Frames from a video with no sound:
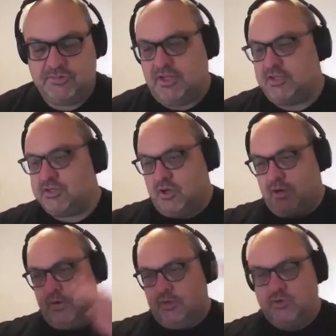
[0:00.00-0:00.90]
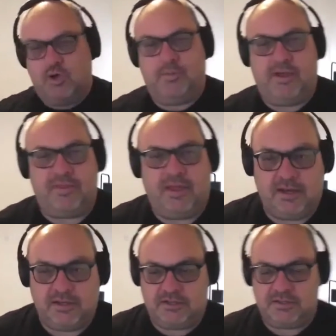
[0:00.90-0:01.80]
So that's kind of when I talk about that.
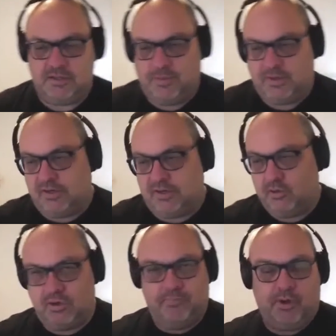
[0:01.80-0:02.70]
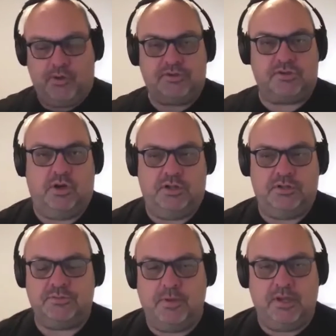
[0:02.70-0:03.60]
It's the ability to look at both
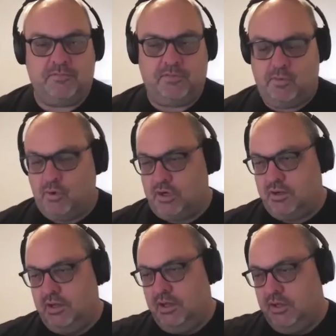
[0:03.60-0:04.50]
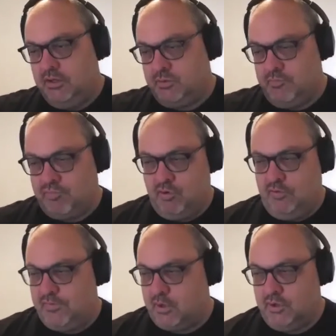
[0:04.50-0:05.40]
sides, meaningful work to
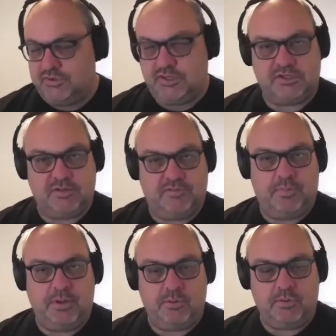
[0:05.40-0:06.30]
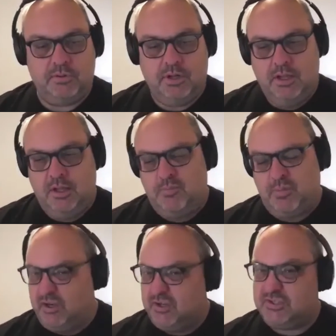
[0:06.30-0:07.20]
improve the context of your people,
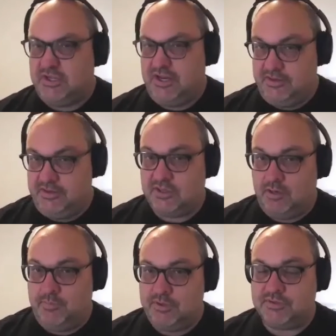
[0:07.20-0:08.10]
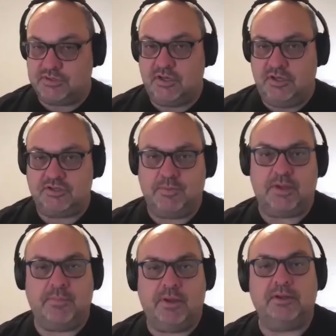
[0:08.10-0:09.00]
but understanding there's still a business that needs to
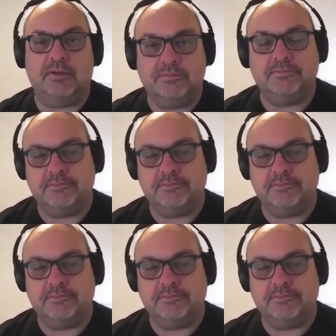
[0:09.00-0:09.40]
make money.